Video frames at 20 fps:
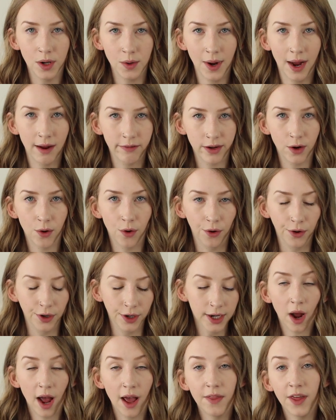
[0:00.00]
when you have it
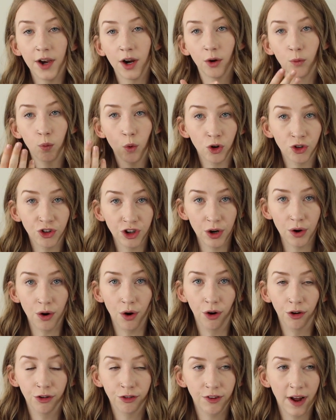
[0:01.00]
on, and then I'd wash it
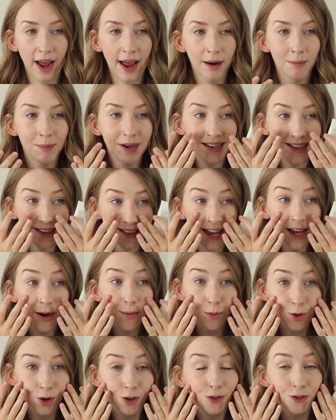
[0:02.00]
off and my
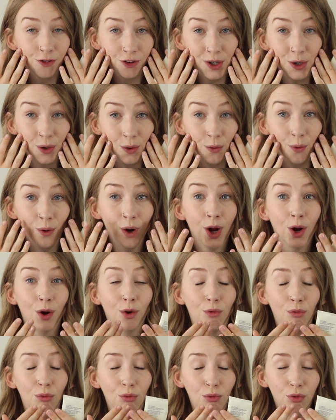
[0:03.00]
skin would feel
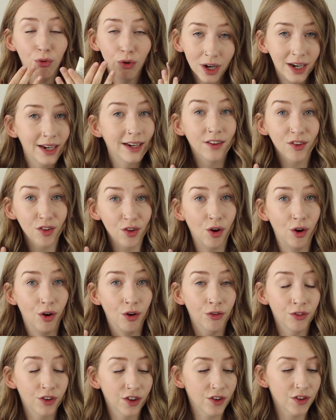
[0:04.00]
really
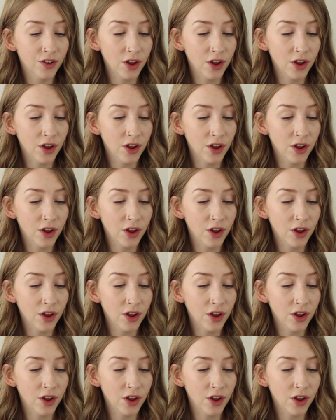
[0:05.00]
soft.